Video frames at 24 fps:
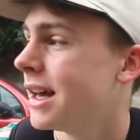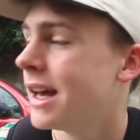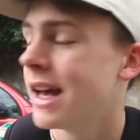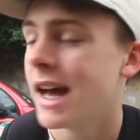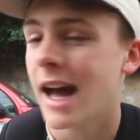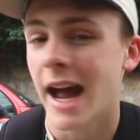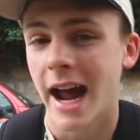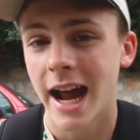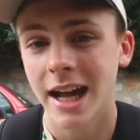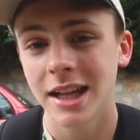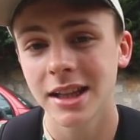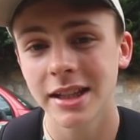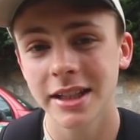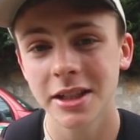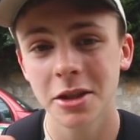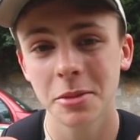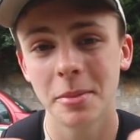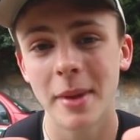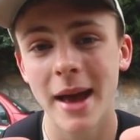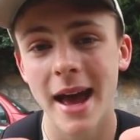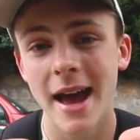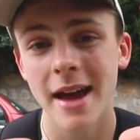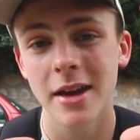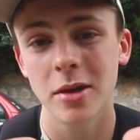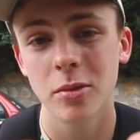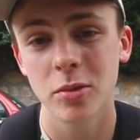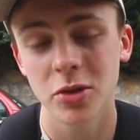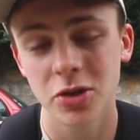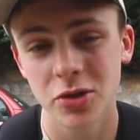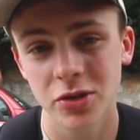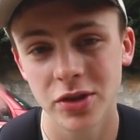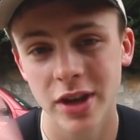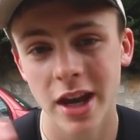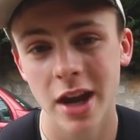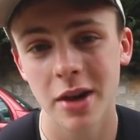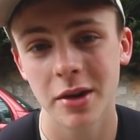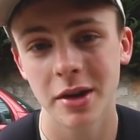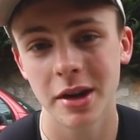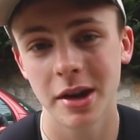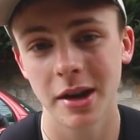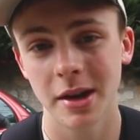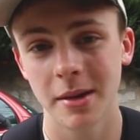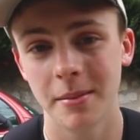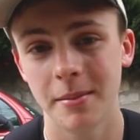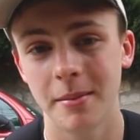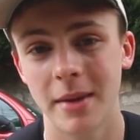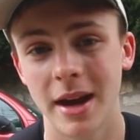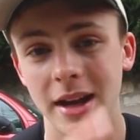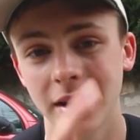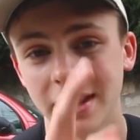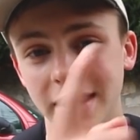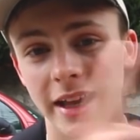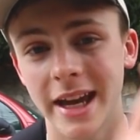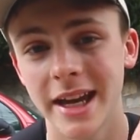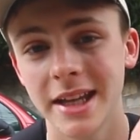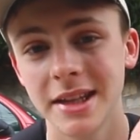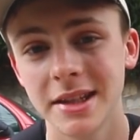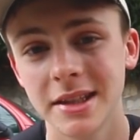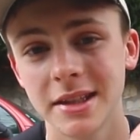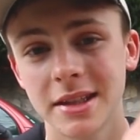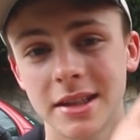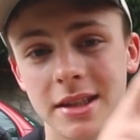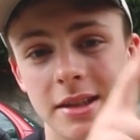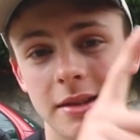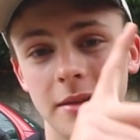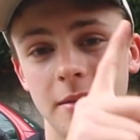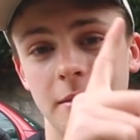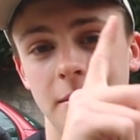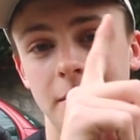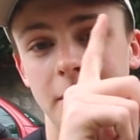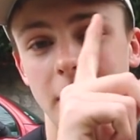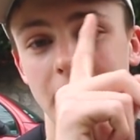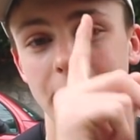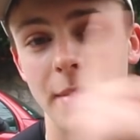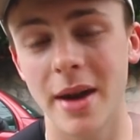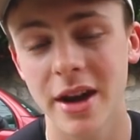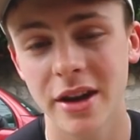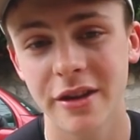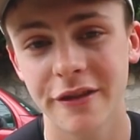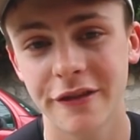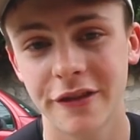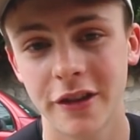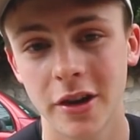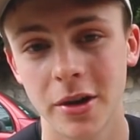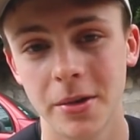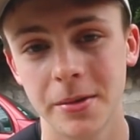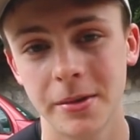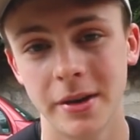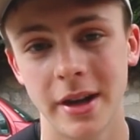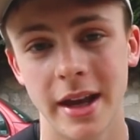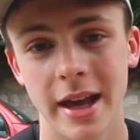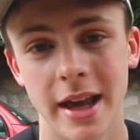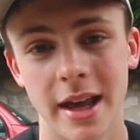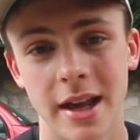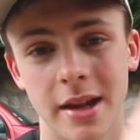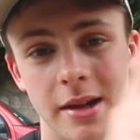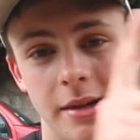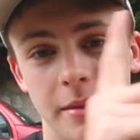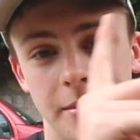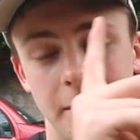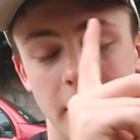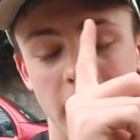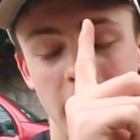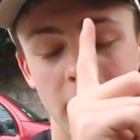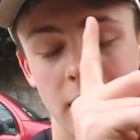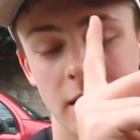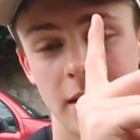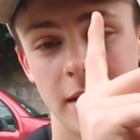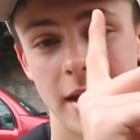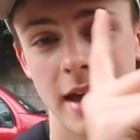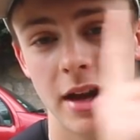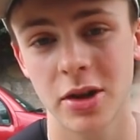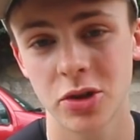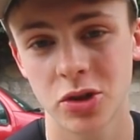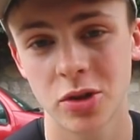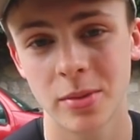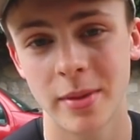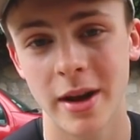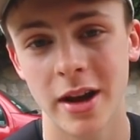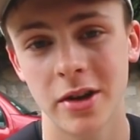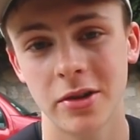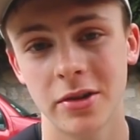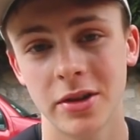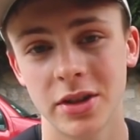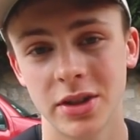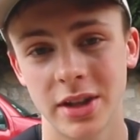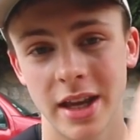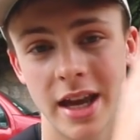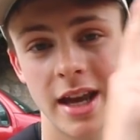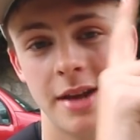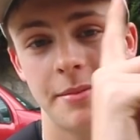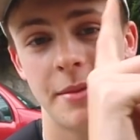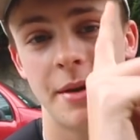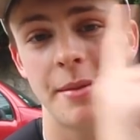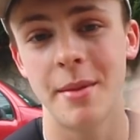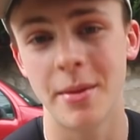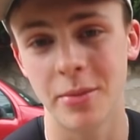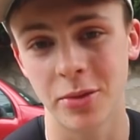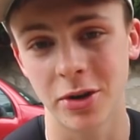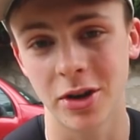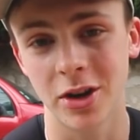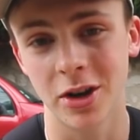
I had a little bag which was carrying my lens, my microphone, and my extra batteries and my memory